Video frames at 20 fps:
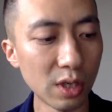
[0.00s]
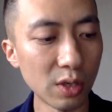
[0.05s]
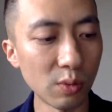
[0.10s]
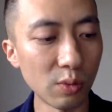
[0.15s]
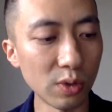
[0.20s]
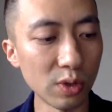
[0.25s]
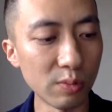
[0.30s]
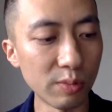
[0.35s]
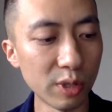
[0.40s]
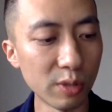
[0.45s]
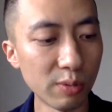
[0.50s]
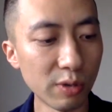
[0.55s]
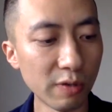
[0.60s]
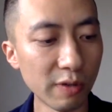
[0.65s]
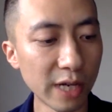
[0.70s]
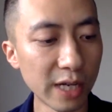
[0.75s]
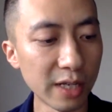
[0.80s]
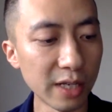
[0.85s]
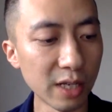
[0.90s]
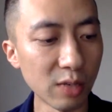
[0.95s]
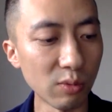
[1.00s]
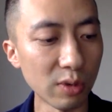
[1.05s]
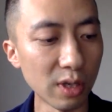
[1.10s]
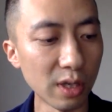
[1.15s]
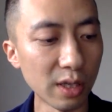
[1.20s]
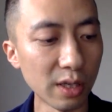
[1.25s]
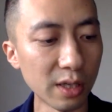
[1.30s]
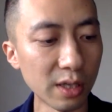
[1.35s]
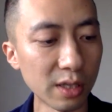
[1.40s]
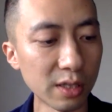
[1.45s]
Will you be providing a
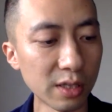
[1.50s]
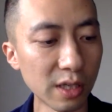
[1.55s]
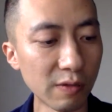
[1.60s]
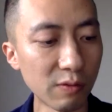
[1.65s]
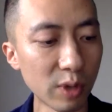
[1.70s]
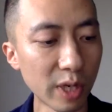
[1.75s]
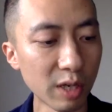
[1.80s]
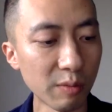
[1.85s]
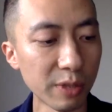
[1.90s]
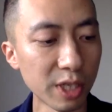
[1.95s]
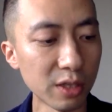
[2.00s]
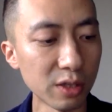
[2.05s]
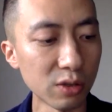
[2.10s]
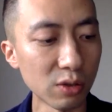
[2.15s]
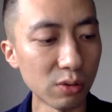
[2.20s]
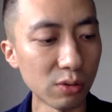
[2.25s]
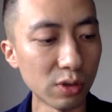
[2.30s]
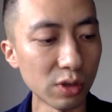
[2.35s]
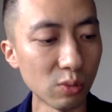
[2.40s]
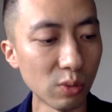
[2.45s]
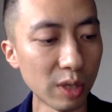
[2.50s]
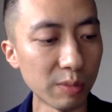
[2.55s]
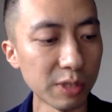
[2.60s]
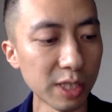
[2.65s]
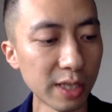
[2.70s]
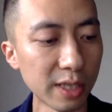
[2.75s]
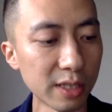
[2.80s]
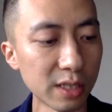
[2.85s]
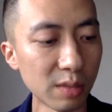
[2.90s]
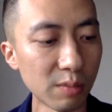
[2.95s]
list of recommended tools,
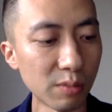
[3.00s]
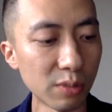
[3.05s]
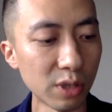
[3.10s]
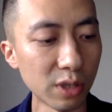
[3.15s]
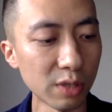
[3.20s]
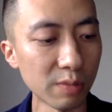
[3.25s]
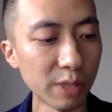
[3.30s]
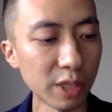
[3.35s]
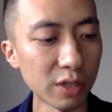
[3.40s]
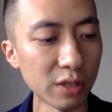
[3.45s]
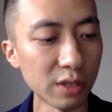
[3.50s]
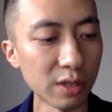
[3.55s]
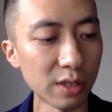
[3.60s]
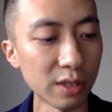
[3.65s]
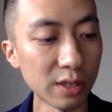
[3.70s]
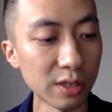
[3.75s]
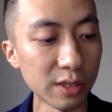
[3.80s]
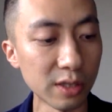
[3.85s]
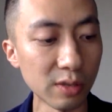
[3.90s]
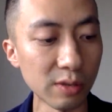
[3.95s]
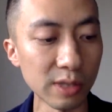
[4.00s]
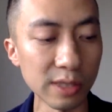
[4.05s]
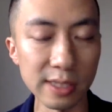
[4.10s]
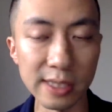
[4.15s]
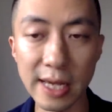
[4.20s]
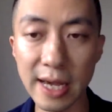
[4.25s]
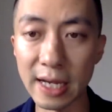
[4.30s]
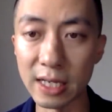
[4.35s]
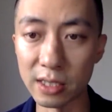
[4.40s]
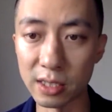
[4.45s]
websites, and books mentioned in the series?
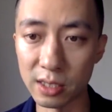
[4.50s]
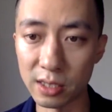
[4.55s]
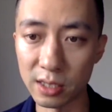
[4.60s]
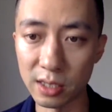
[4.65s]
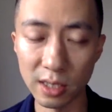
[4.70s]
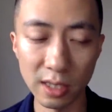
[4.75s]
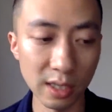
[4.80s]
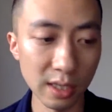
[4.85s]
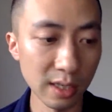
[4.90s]
Yes.